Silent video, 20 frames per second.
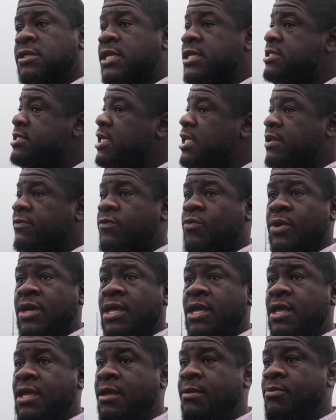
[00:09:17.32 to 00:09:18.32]
They sell it for
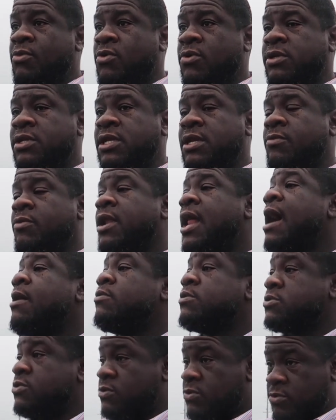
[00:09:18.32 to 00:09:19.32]
way more than what I
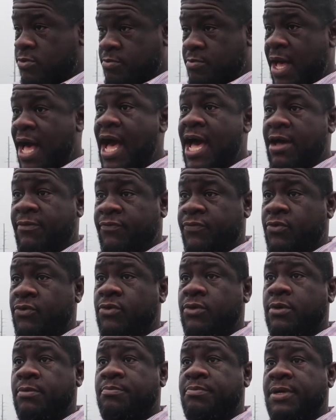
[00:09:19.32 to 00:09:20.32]
was going to buy it for,
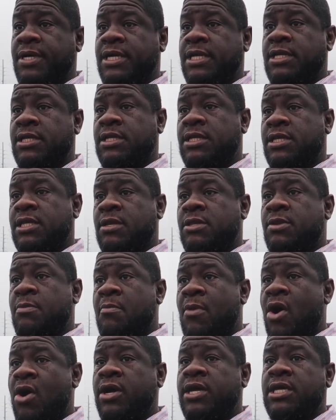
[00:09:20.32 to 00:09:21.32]
but the, the
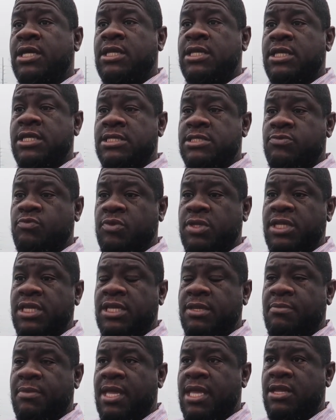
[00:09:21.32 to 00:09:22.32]
market is really
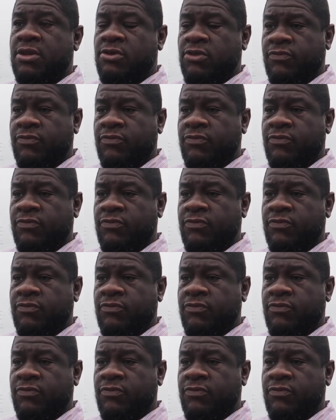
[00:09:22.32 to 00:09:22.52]
in demand.